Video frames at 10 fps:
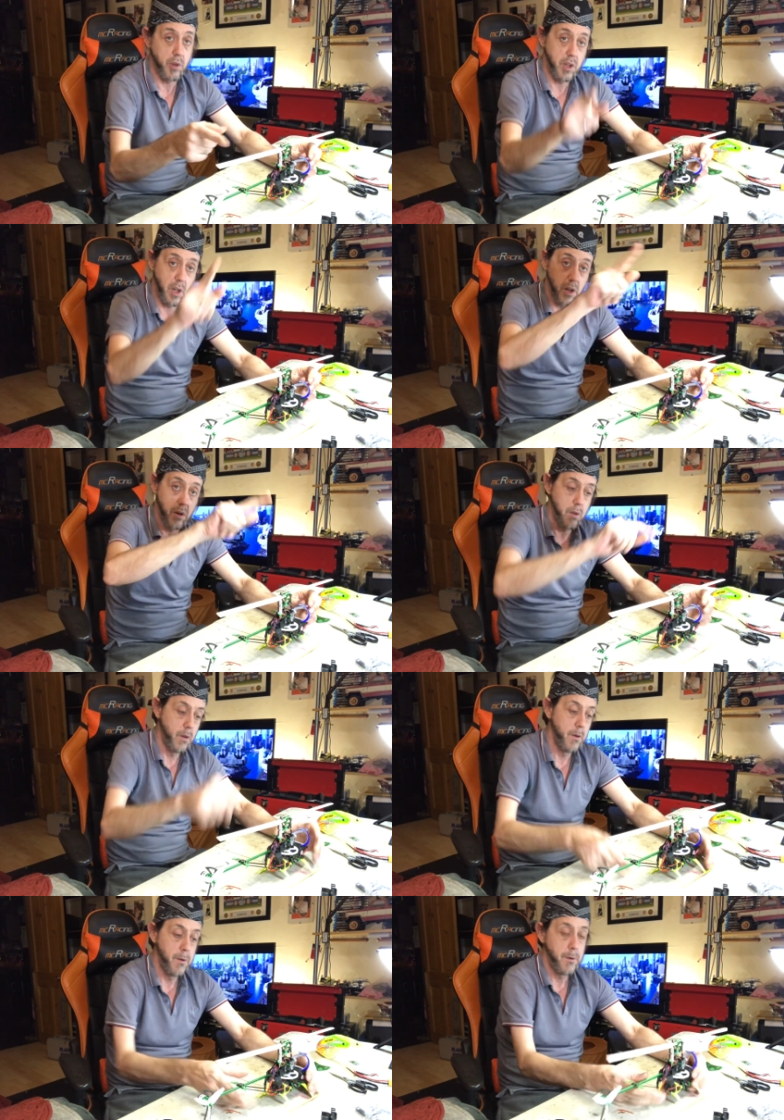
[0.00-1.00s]
and you
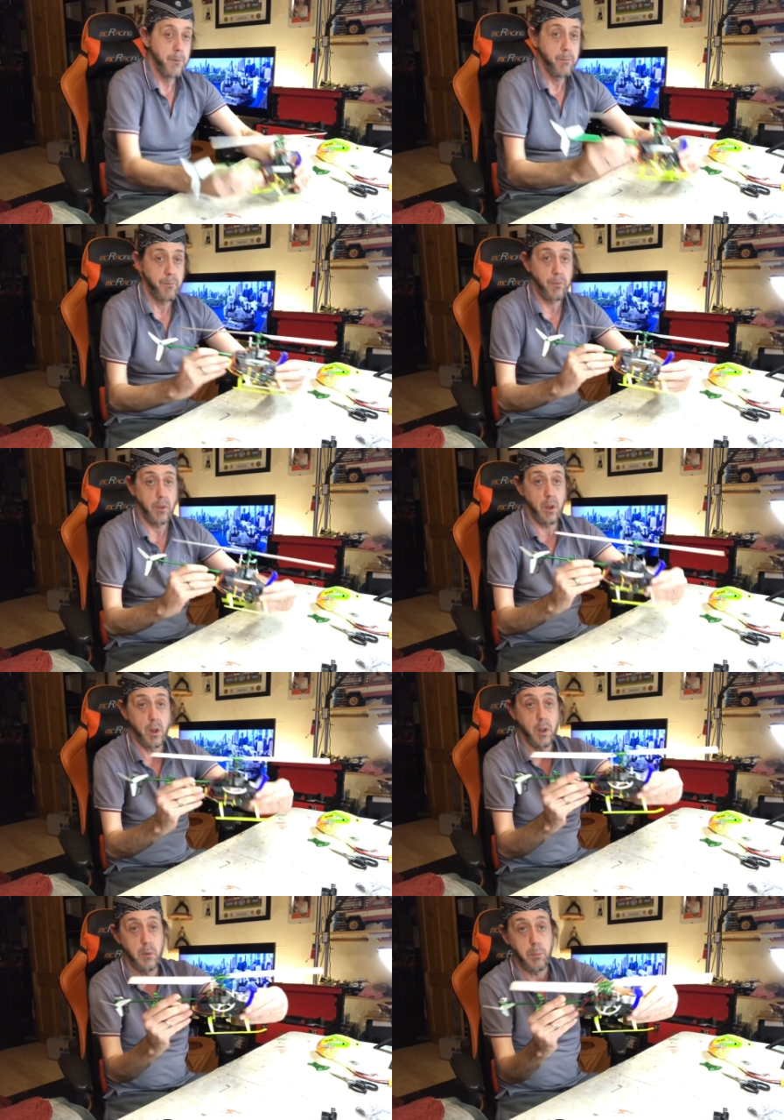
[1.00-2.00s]

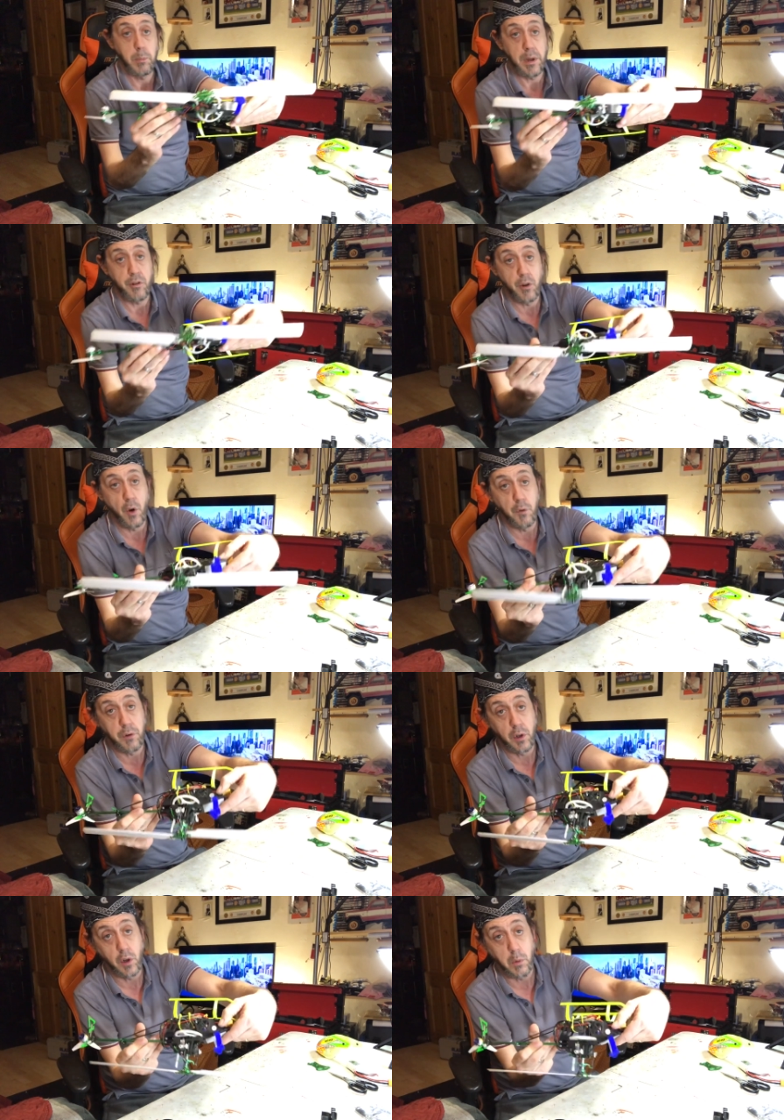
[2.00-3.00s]
can pitch it over
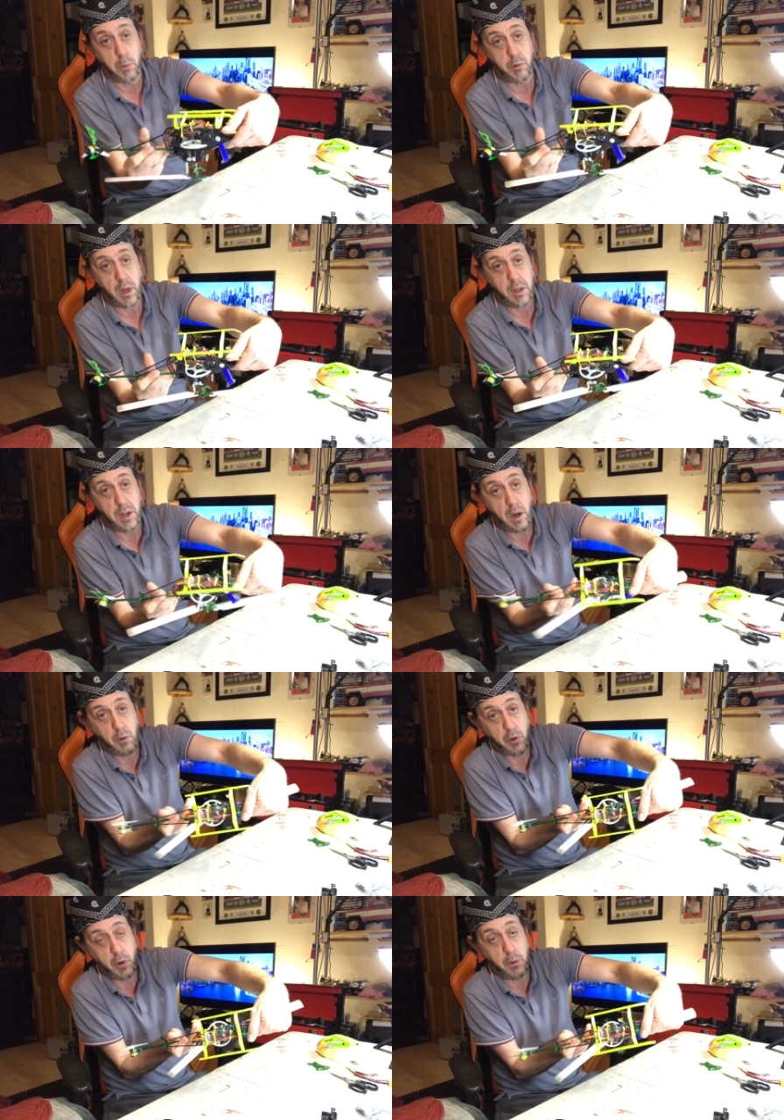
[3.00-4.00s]
and go upside down
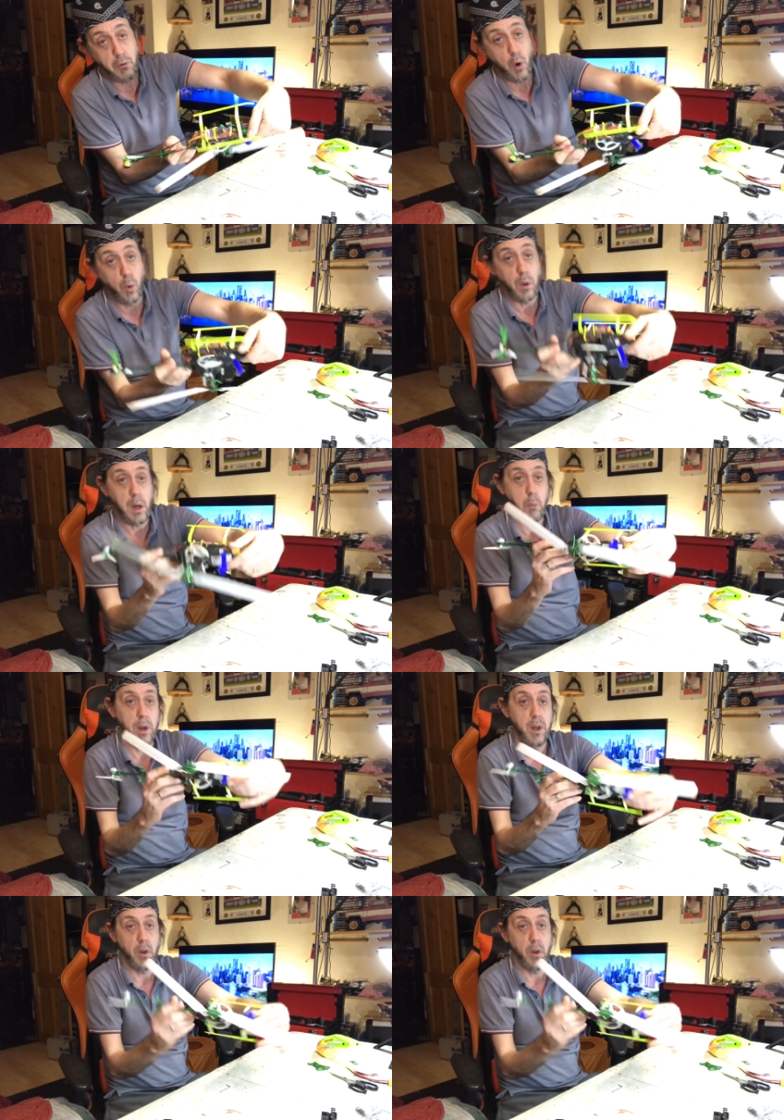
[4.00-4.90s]
and do a roll that way,